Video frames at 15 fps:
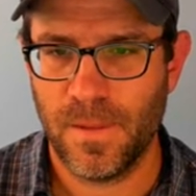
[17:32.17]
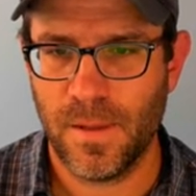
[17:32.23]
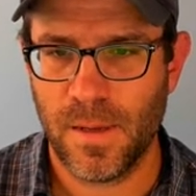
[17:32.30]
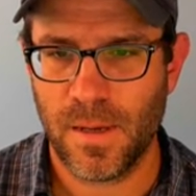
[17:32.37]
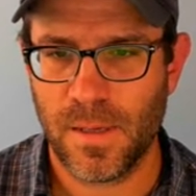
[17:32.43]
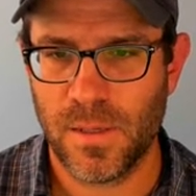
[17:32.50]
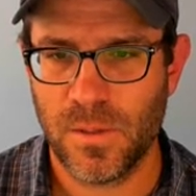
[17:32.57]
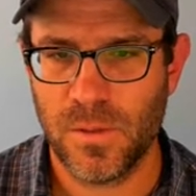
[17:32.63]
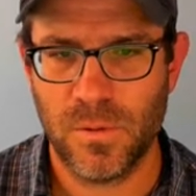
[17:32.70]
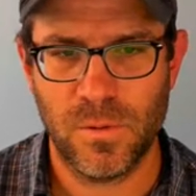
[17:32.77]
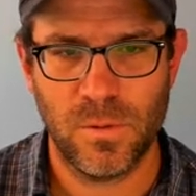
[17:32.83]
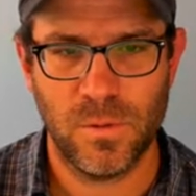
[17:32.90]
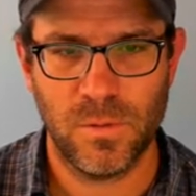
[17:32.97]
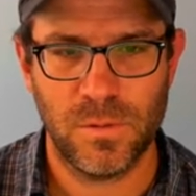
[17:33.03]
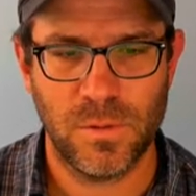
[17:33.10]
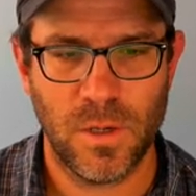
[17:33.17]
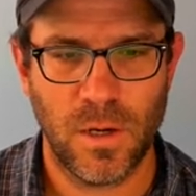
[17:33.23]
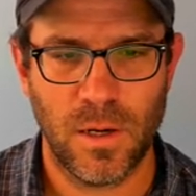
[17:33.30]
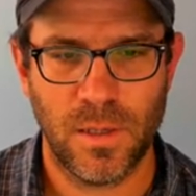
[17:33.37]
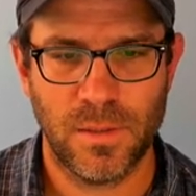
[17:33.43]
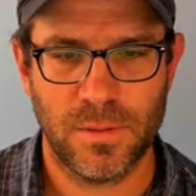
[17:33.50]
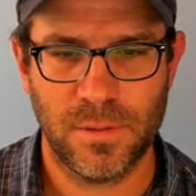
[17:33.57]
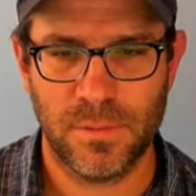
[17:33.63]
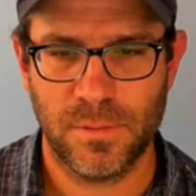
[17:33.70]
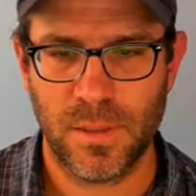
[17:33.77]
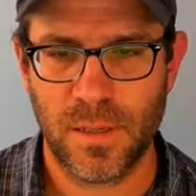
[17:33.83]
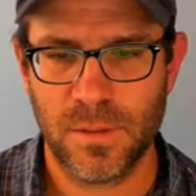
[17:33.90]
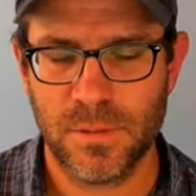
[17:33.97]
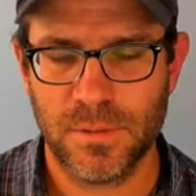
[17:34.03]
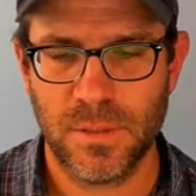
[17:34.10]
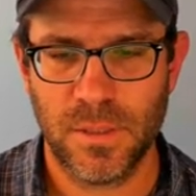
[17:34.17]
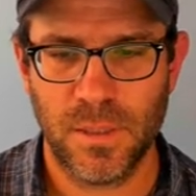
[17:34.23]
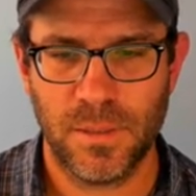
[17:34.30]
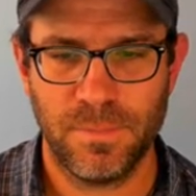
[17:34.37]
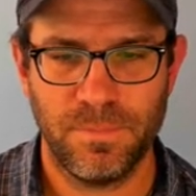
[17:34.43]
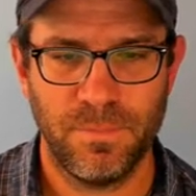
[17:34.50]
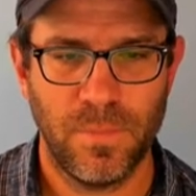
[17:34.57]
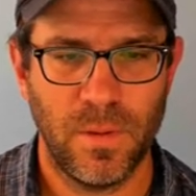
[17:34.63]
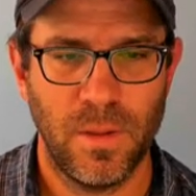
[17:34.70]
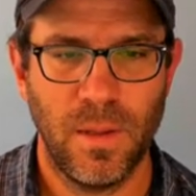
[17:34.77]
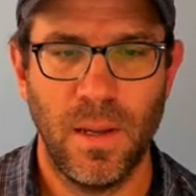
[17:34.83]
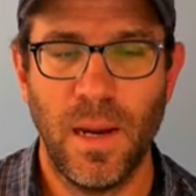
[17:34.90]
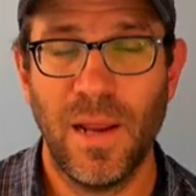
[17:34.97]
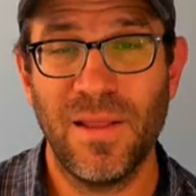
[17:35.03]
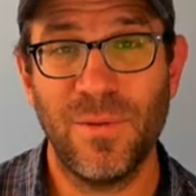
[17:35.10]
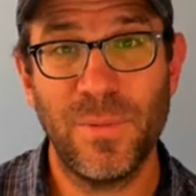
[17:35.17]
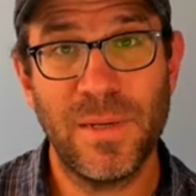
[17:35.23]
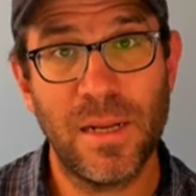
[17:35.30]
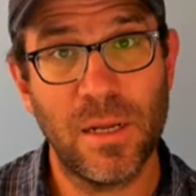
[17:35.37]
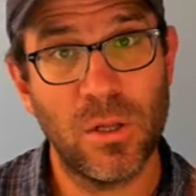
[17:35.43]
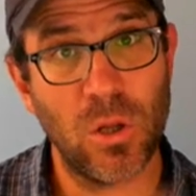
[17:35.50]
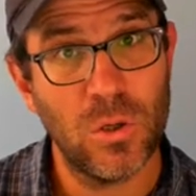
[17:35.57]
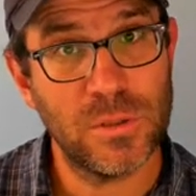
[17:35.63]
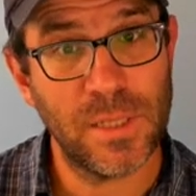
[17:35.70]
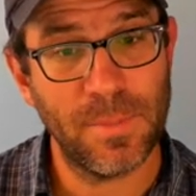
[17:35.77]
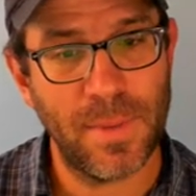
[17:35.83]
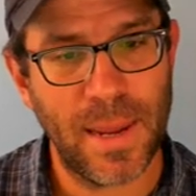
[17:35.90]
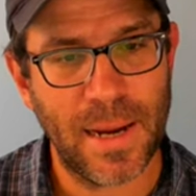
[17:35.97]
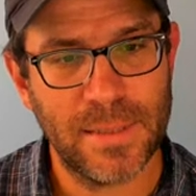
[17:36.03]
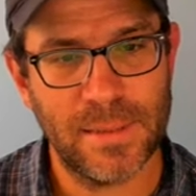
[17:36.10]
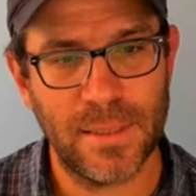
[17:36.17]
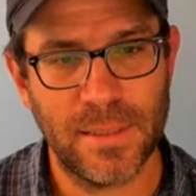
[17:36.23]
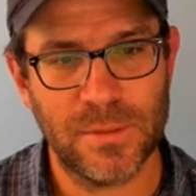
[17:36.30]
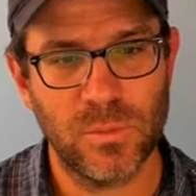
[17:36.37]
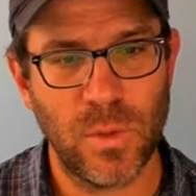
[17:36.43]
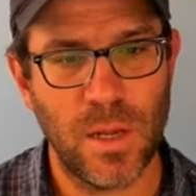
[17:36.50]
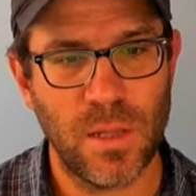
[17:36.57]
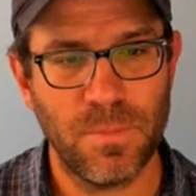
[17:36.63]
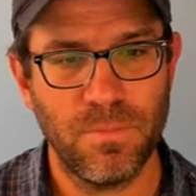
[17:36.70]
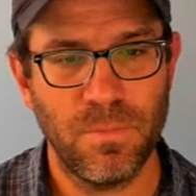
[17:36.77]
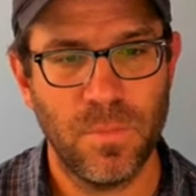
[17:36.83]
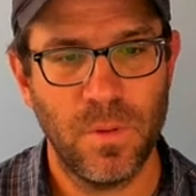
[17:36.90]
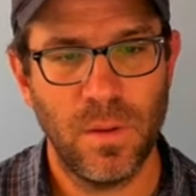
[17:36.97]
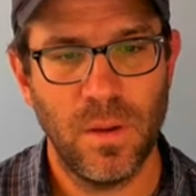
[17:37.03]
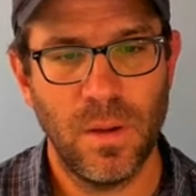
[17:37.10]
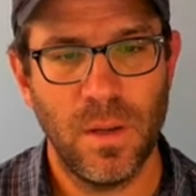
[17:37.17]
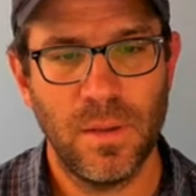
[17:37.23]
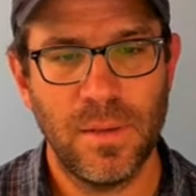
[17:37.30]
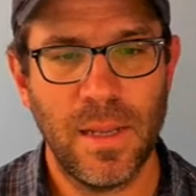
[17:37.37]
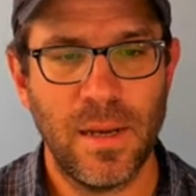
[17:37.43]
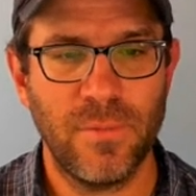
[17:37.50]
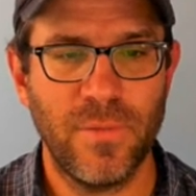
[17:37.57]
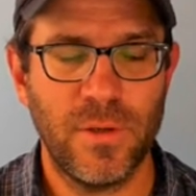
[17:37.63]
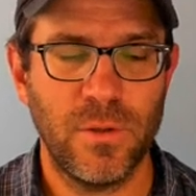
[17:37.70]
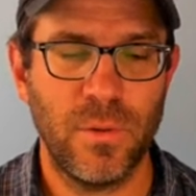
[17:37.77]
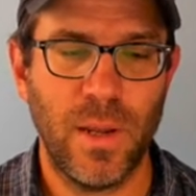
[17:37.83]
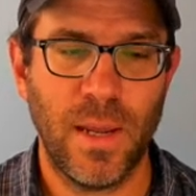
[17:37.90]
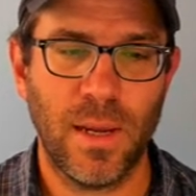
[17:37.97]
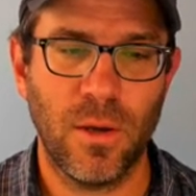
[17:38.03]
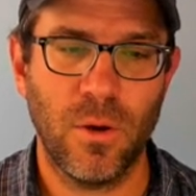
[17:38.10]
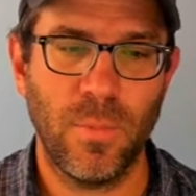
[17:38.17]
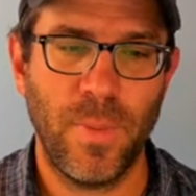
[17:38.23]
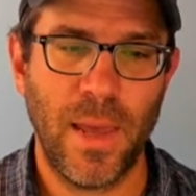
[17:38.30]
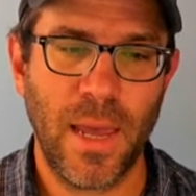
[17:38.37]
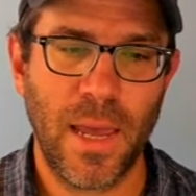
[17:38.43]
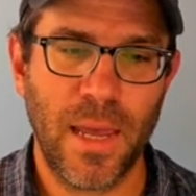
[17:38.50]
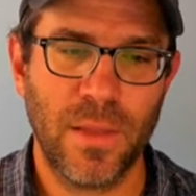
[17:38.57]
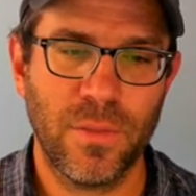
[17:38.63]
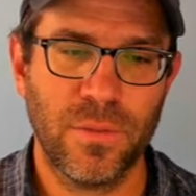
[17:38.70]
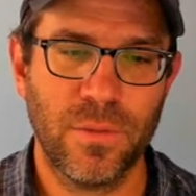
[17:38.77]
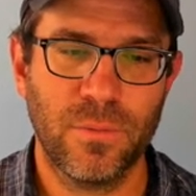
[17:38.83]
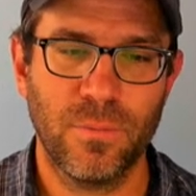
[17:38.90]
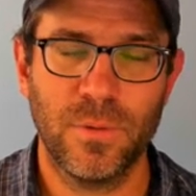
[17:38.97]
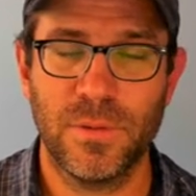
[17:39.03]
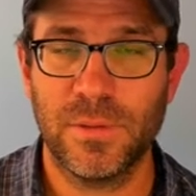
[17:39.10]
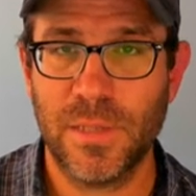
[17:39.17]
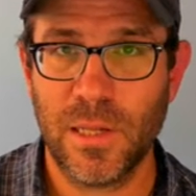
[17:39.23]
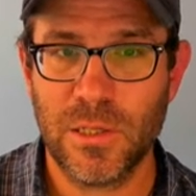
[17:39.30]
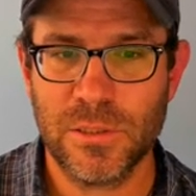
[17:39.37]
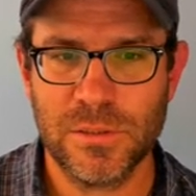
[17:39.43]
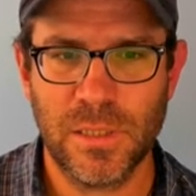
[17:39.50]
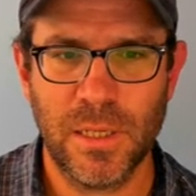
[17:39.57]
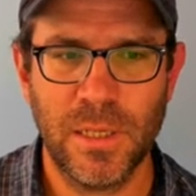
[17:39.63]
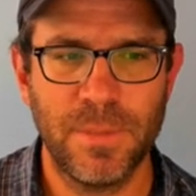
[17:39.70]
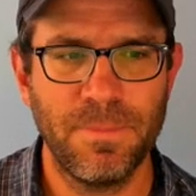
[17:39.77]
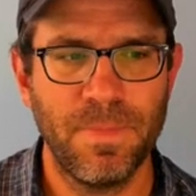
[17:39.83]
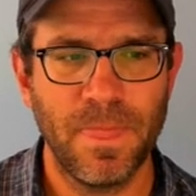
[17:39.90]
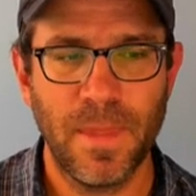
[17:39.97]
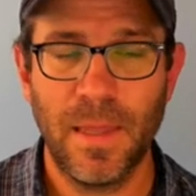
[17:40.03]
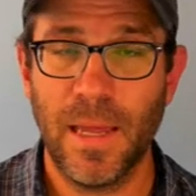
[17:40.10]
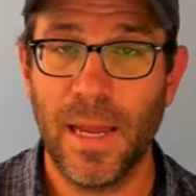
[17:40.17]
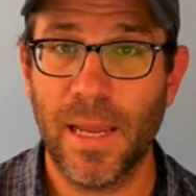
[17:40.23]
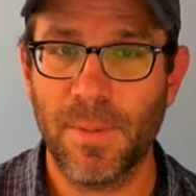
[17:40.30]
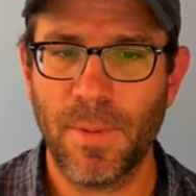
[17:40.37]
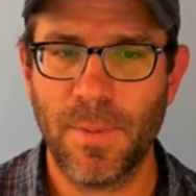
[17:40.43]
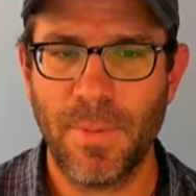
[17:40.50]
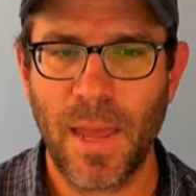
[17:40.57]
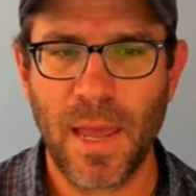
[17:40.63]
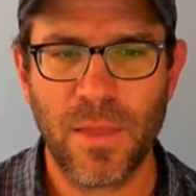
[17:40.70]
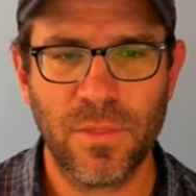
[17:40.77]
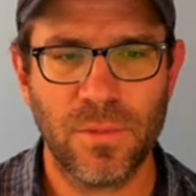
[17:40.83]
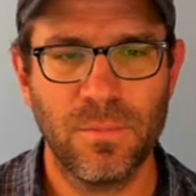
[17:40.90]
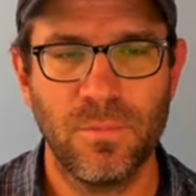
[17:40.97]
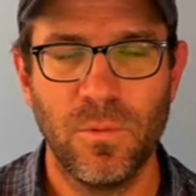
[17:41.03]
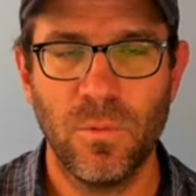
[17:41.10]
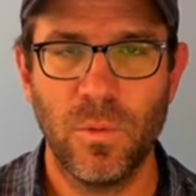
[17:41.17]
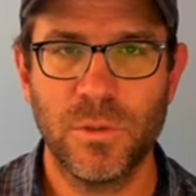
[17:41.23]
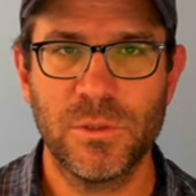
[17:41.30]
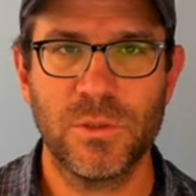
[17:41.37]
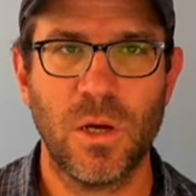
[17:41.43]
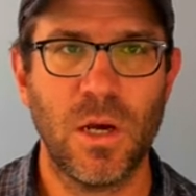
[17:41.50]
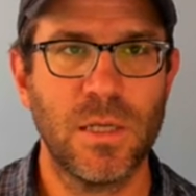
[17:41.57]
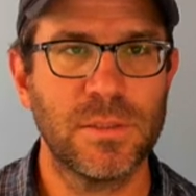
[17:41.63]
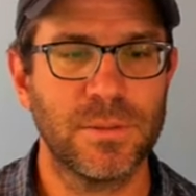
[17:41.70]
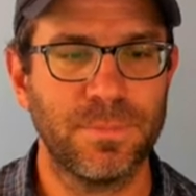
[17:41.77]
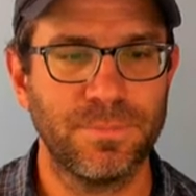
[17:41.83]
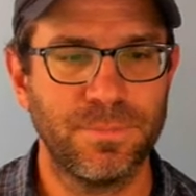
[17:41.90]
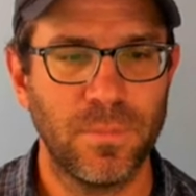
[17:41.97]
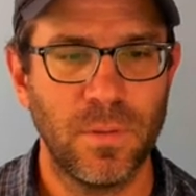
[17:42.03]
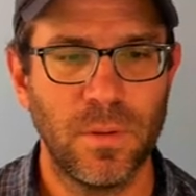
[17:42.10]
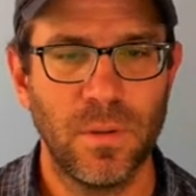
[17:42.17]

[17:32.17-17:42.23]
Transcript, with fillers: echo target dollar sign and then we a closing backtick as well. And then if I do echo path with the dollar sign, I get my path, which is awesome.